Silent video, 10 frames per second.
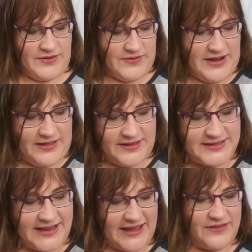All right,
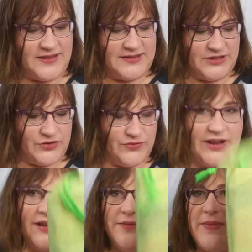let's take out this
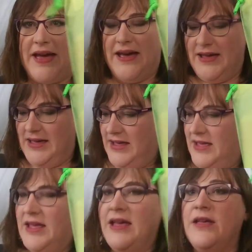green bag.
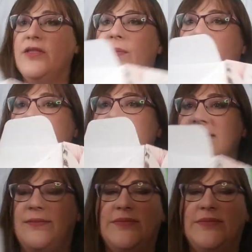The box is